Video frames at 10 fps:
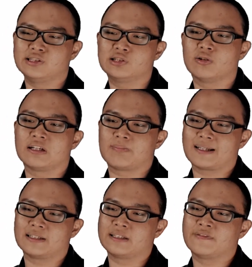enjoyed
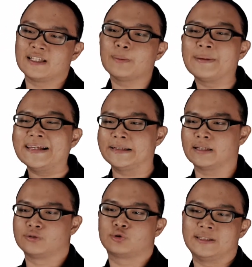by the developing
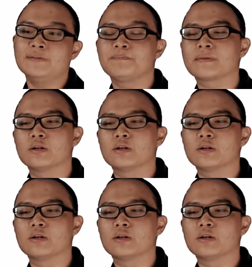country,